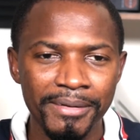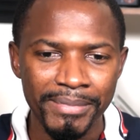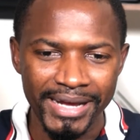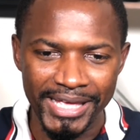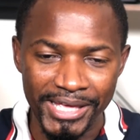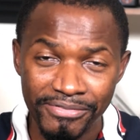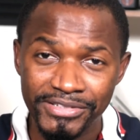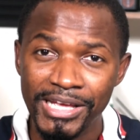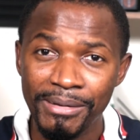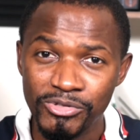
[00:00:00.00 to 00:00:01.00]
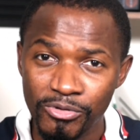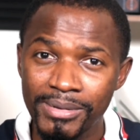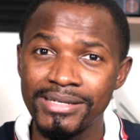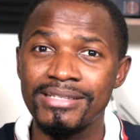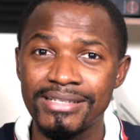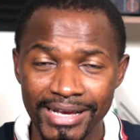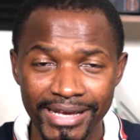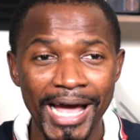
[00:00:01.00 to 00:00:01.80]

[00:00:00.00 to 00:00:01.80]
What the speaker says: But if time is on my side,